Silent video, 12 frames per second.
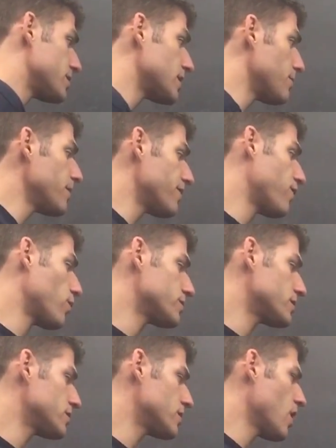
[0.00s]
the sum of the
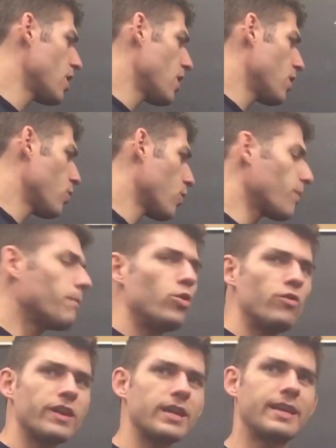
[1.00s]
forces, we're
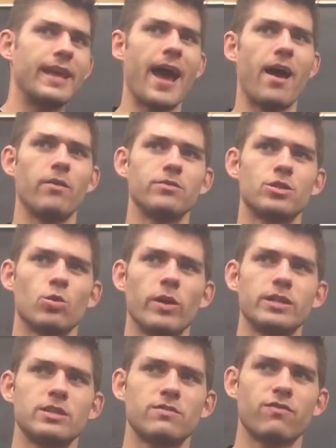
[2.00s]
moving down. So
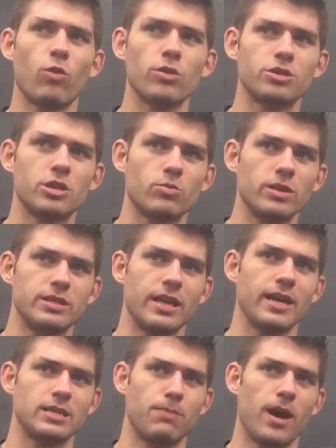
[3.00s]
which force should we
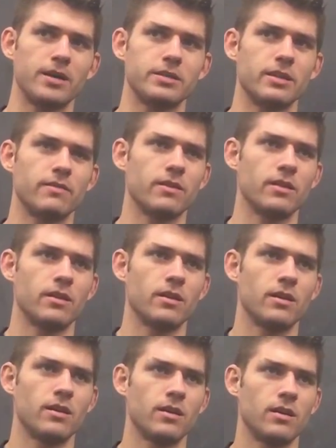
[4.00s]
say is positive?
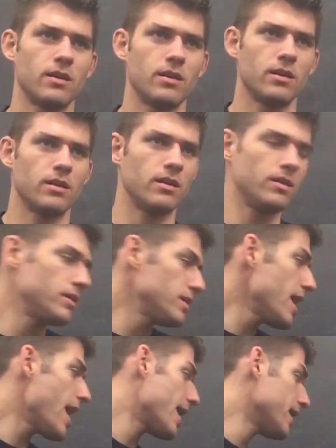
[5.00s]

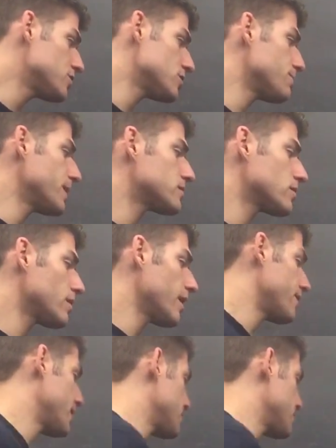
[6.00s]
Yeah, it just makes our life